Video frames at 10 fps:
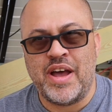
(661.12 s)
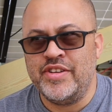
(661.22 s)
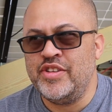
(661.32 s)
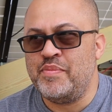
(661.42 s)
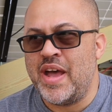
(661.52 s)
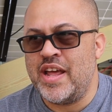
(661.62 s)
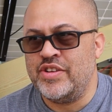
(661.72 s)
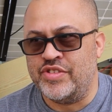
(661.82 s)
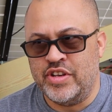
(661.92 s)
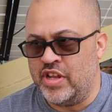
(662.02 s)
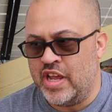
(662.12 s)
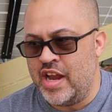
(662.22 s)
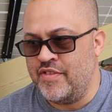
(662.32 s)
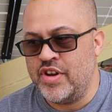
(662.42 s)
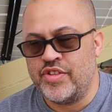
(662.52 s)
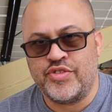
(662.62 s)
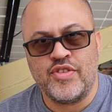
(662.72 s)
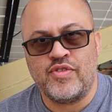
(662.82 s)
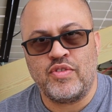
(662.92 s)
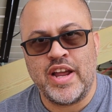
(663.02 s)
about these batteries and every other
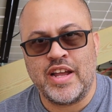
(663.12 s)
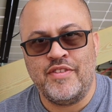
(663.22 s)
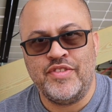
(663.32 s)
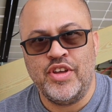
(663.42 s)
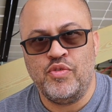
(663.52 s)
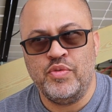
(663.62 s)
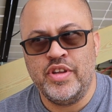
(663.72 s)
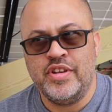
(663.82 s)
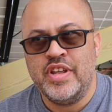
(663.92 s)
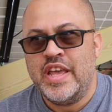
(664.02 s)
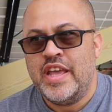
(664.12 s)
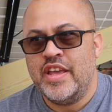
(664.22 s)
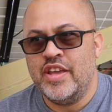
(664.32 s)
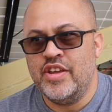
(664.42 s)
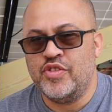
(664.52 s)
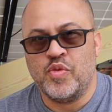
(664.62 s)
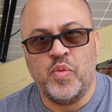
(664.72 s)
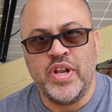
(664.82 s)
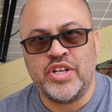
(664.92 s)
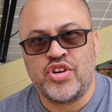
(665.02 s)
server rack I've dealt with is
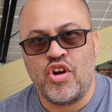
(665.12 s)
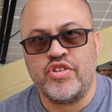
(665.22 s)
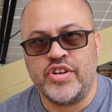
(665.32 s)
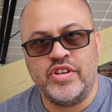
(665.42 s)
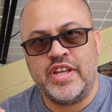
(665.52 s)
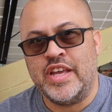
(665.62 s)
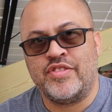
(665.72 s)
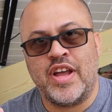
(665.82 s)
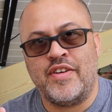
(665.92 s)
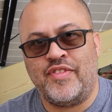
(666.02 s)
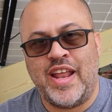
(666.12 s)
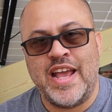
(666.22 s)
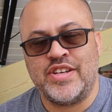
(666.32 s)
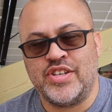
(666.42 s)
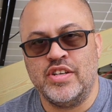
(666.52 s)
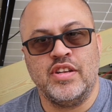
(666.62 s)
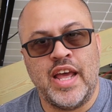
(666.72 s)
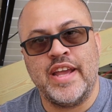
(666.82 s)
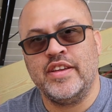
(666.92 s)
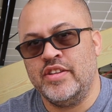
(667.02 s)
when it's charging, it's not flashing,
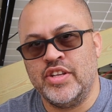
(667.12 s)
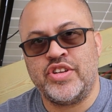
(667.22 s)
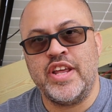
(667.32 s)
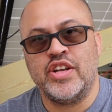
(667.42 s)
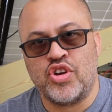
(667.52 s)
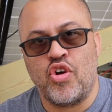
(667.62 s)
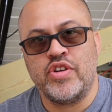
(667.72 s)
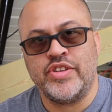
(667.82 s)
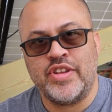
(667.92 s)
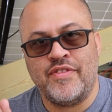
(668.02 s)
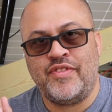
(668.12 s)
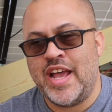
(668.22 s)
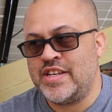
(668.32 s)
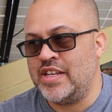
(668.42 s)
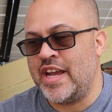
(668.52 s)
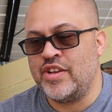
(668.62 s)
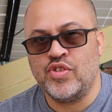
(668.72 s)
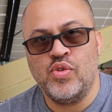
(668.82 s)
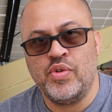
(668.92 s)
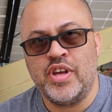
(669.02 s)
like the state of charge is not flashing like
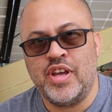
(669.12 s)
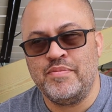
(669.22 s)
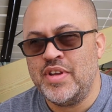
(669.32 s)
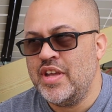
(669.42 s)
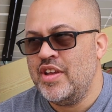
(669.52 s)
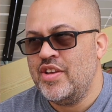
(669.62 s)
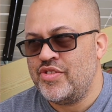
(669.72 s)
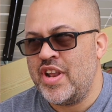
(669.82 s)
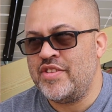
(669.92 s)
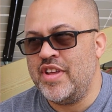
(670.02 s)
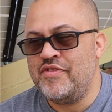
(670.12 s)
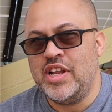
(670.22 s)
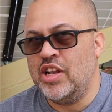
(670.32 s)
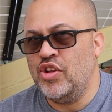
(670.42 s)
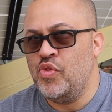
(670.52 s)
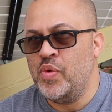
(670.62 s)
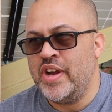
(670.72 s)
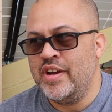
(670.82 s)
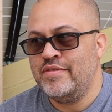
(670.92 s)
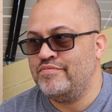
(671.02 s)
it's going up. So that's definitely a little
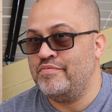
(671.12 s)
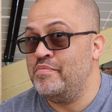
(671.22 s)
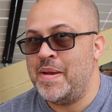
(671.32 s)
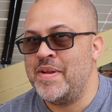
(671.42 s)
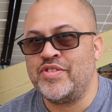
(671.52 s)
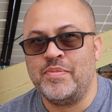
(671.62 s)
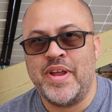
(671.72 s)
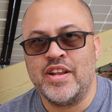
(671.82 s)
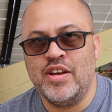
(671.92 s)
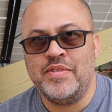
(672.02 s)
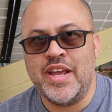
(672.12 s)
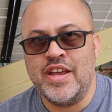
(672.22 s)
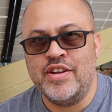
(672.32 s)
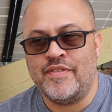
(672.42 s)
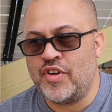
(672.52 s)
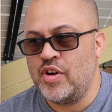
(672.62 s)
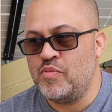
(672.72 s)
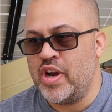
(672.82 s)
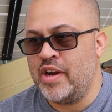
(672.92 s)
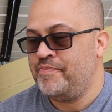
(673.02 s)
weird. Maybe that's something they can update in the
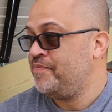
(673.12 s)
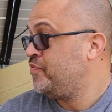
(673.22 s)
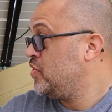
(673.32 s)
firmware.